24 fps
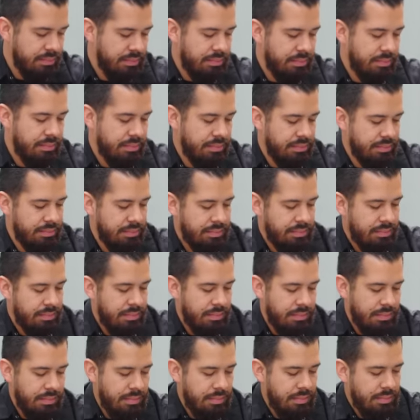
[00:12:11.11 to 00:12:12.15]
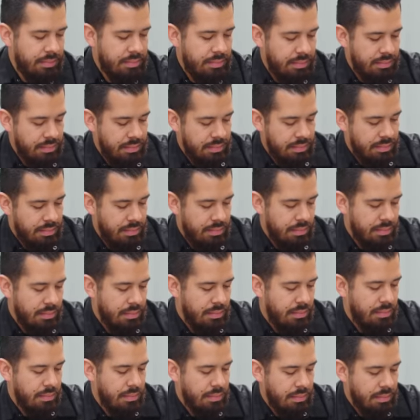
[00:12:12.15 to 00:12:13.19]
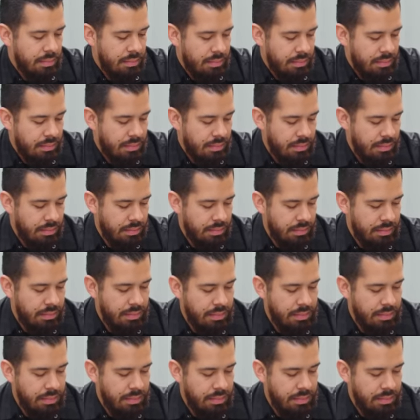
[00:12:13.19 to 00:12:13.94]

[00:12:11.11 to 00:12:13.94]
Nothing is said.